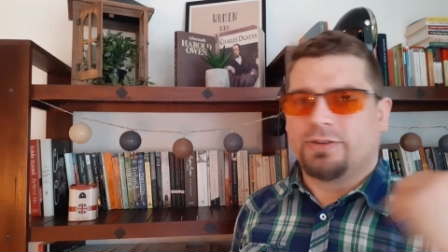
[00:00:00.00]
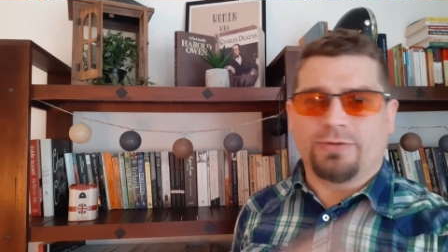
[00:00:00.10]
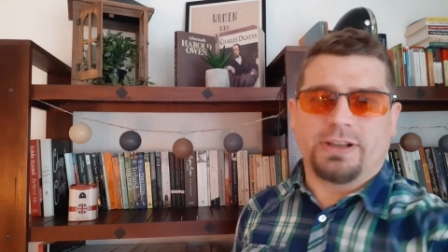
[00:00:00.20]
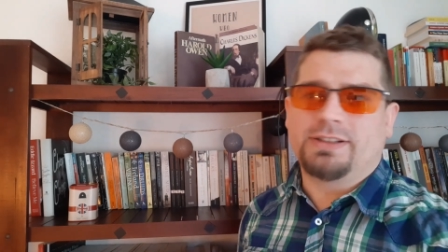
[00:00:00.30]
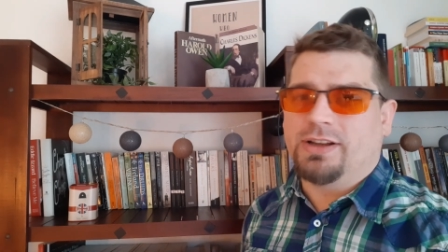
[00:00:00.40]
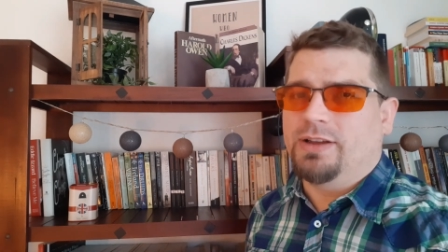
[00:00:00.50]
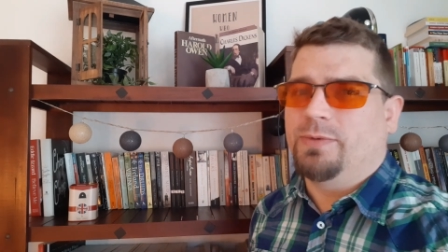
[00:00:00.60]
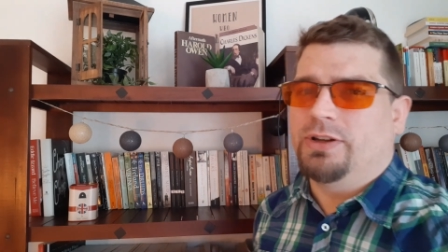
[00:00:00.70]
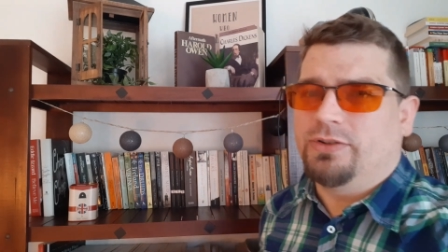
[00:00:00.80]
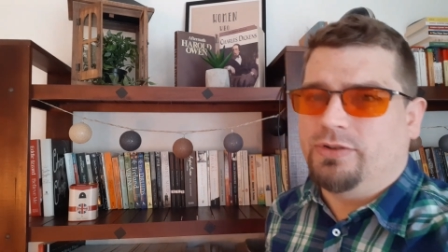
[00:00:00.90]
Great time
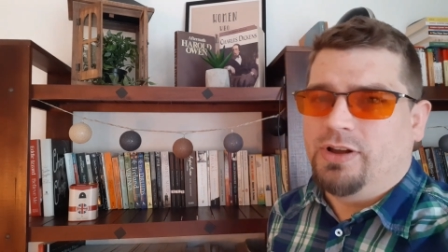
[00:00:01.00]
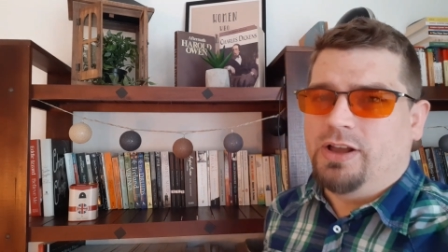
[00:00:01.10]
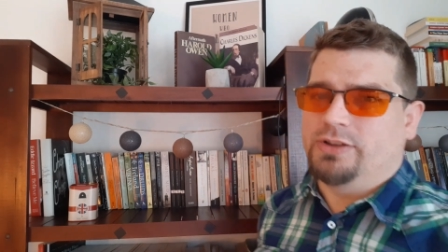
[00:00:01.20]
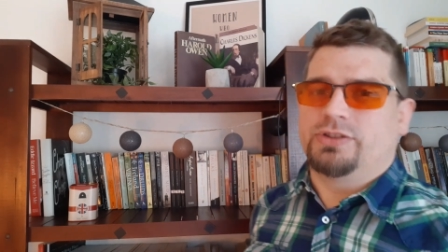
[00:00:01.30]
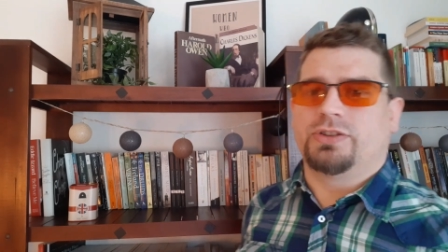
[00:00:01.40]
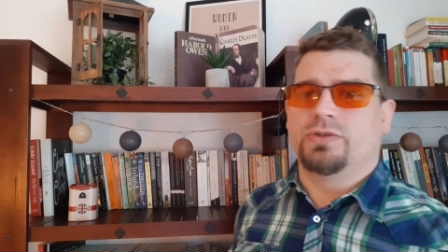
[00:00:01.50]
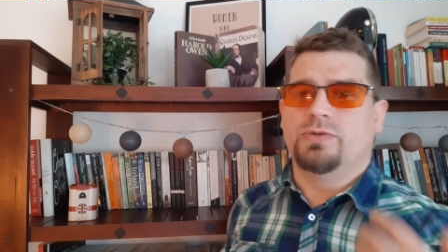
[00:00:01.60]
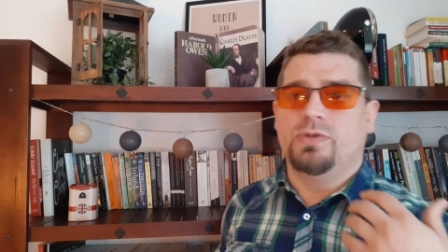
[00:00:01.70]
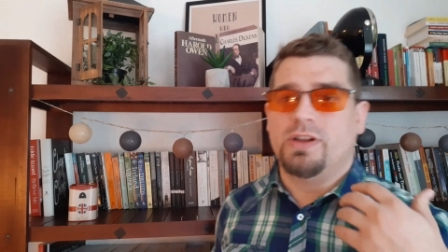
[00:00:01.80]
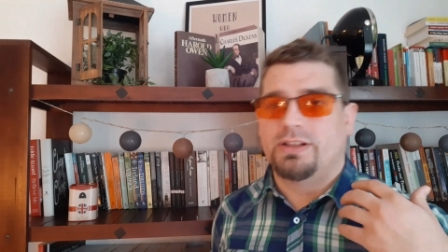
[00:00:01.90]
when you're not at
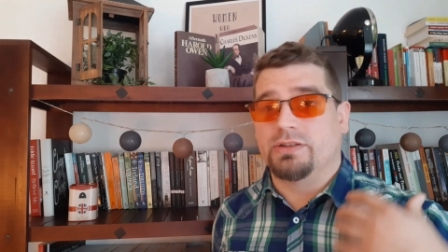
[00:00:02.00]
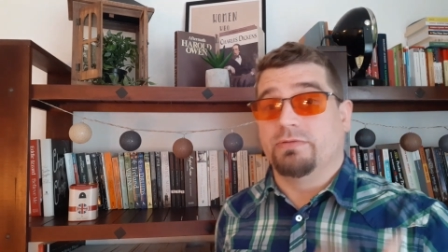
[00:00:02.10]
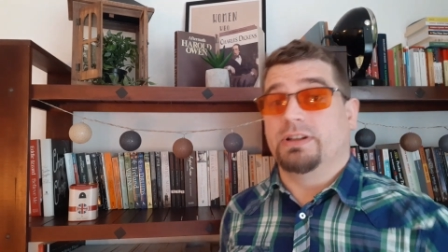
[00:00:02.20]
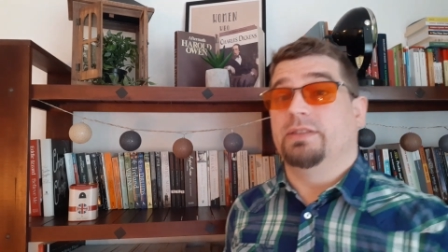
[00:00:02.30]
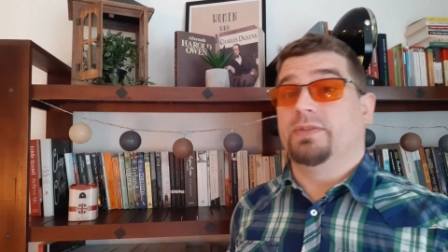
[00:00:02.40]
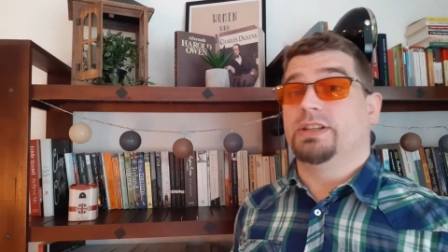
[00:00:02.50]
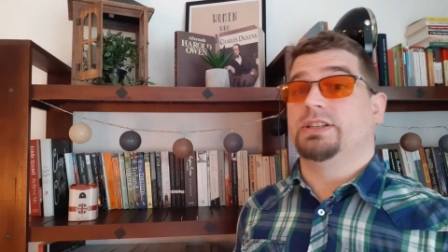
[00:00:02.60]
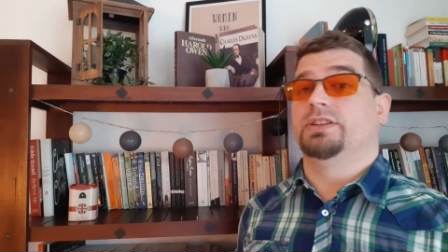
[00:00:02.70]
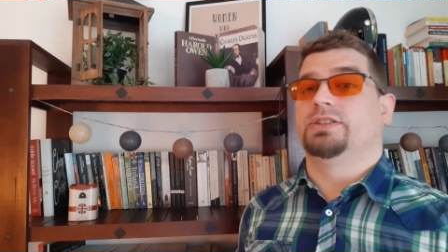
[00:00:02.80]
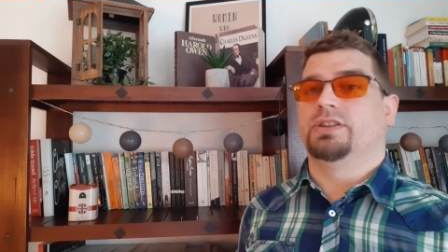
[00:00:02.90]
school to really invest
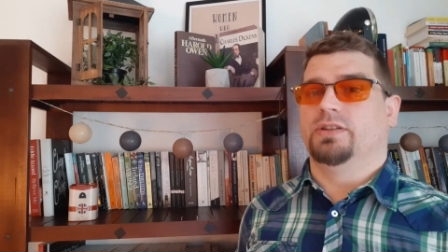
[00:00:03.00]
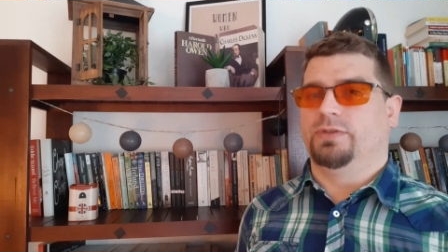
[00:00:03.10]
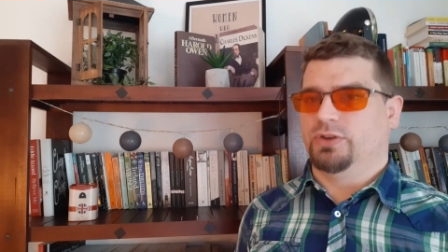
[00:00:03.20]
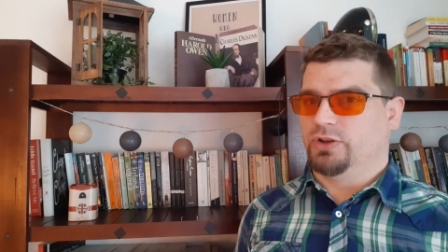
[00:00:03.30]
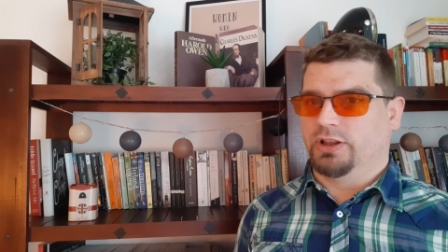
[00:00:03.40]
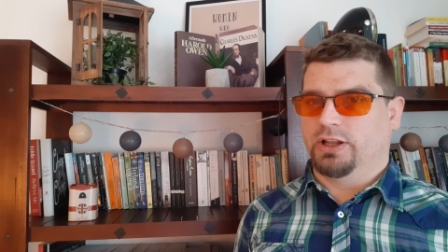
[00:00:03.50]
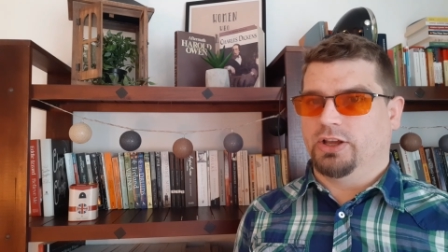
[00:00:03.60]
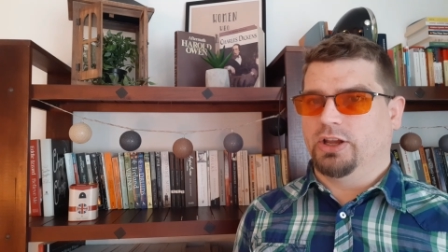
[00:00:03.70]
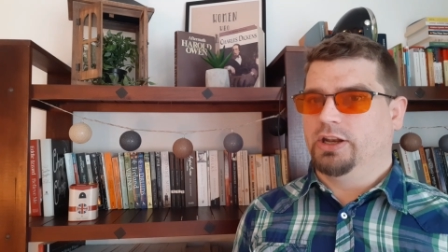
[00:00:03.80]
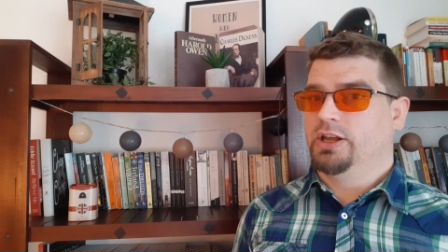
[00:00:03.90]
in yourself, and you can
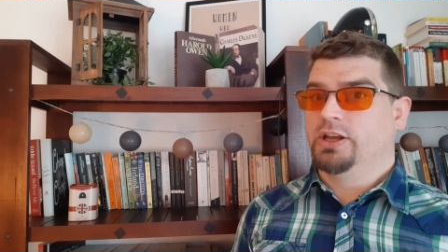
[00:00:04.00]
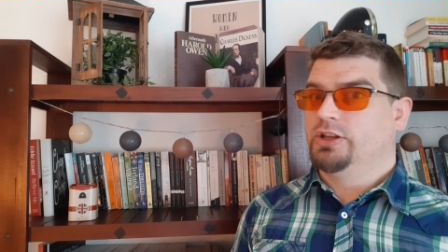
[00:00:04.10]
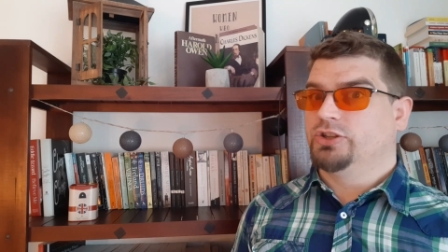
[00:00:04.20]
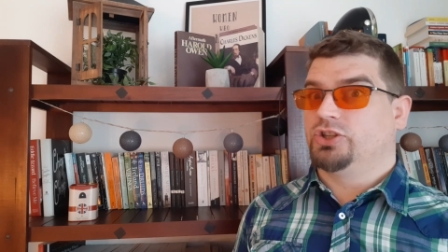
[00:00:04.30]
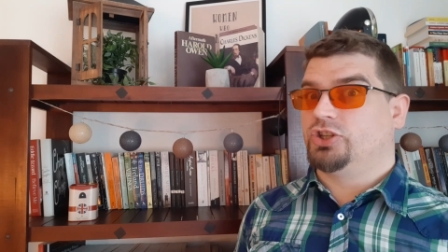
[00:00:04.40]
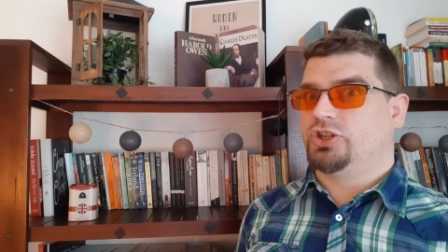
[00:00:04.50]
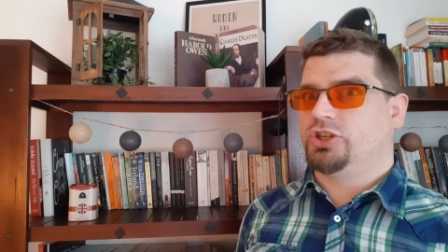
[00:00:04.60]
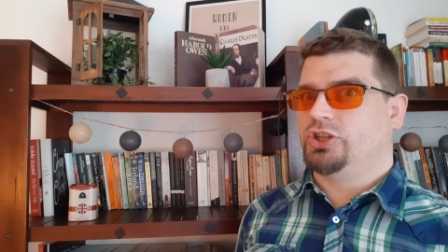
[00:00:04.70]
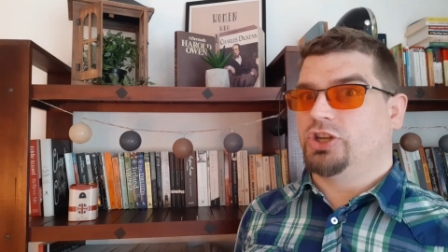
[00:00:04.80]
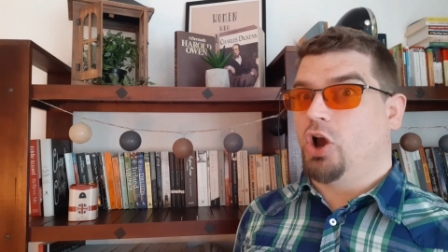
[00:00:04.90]
learn
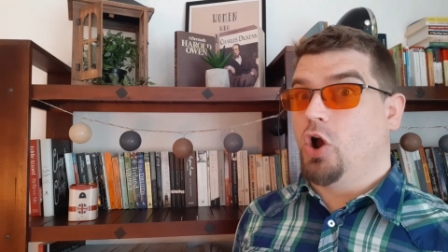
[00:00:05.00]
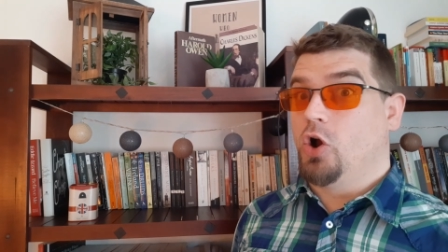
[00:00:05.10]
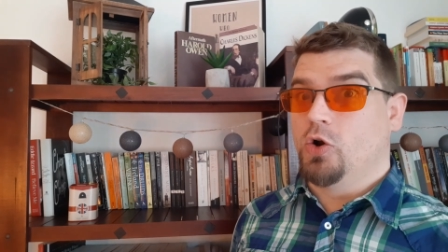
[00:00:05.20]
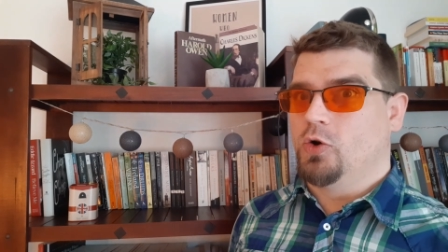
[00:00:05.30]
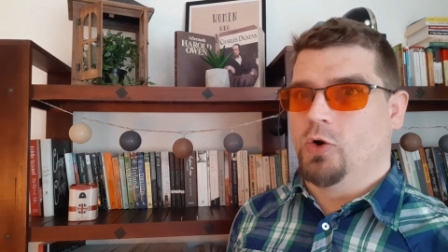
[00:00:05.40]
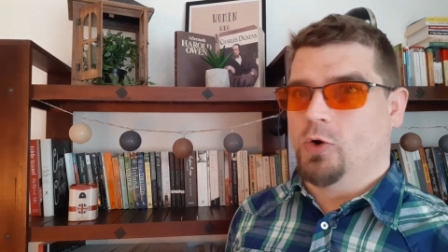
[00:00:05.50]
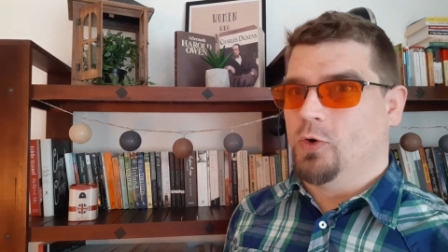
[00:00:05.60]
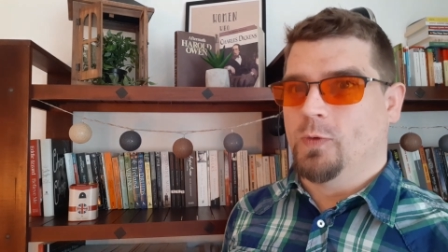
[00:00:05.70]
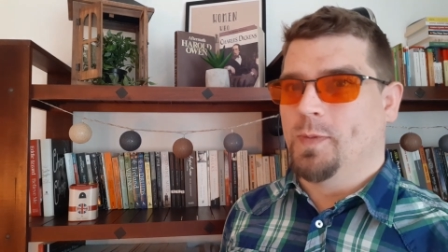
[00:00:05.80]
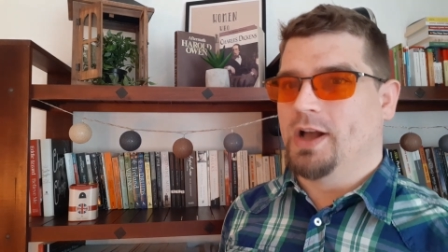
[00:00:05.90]

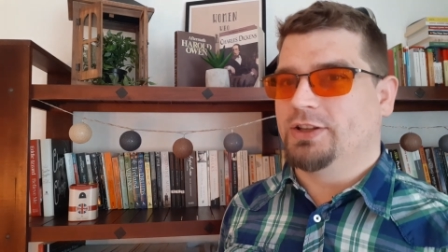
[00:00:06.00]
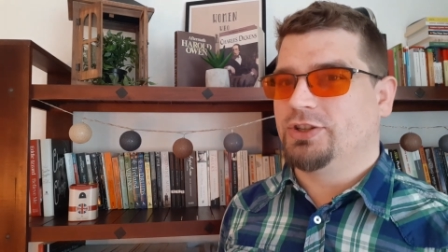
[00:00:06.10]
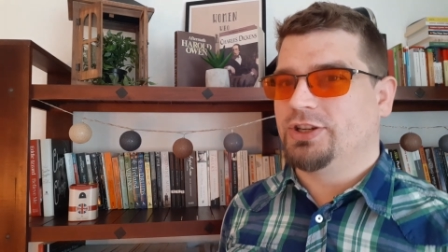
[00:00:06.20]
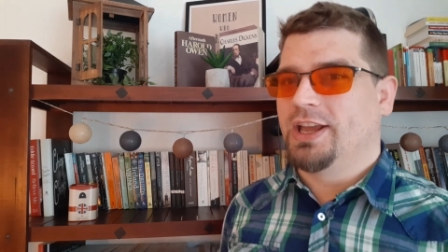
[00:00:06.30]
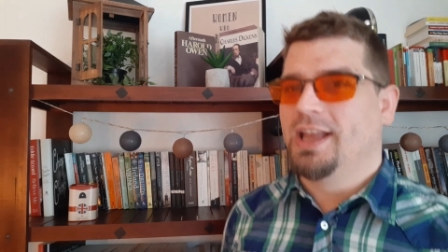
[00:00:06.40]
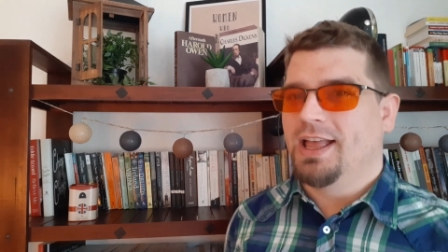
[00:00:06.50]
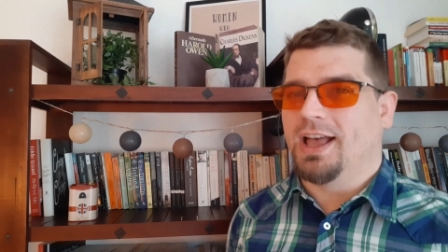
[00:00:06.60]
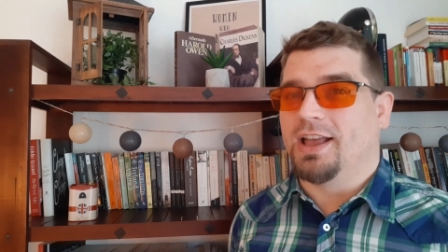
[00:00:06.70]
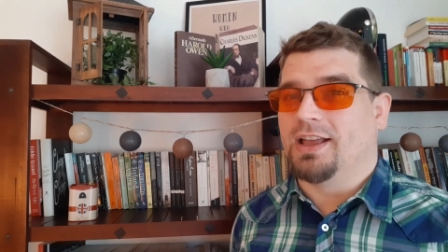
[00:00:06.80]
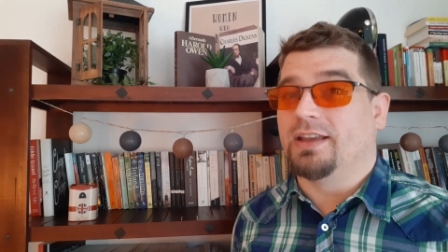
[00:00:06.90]
so much
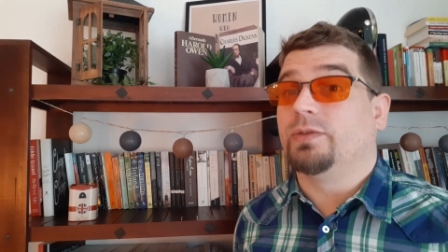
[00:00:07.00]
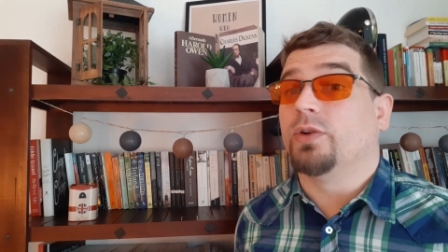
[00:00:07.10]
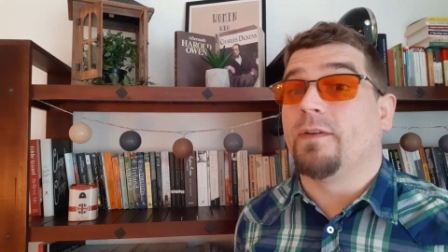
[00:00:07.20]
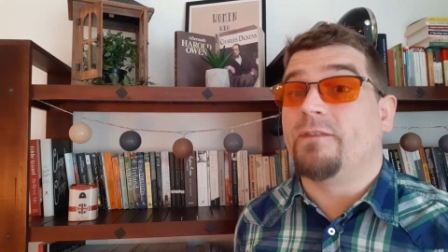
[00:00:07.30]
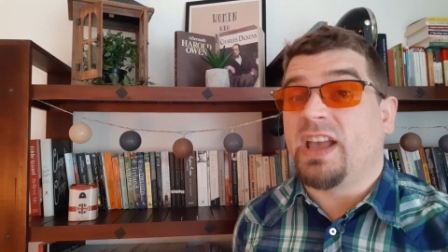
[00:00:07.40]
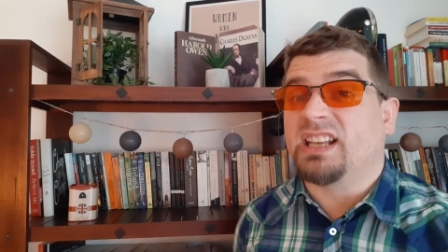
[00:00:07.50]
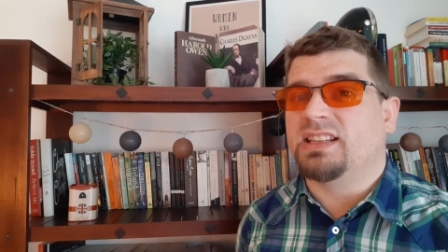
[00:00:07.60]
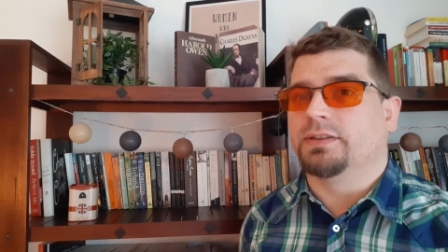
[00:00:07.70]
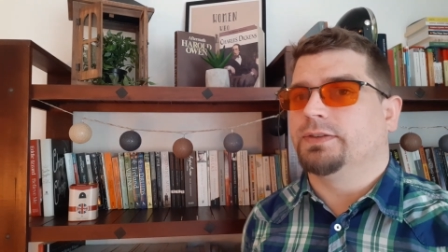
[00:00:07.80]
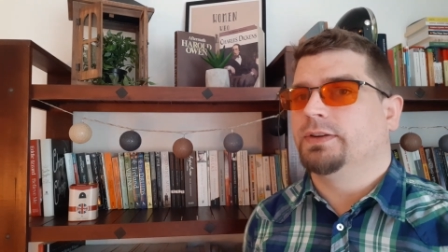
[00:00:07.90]
if you're
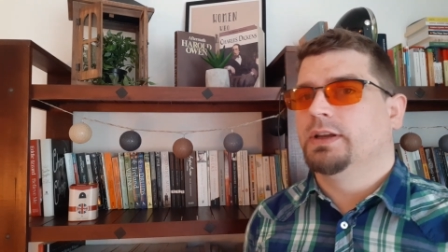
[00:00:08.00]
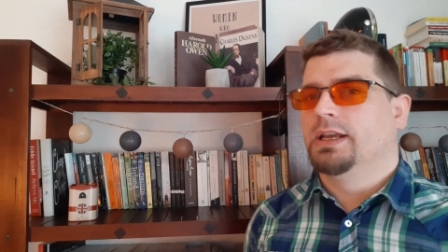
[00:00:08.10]
effective.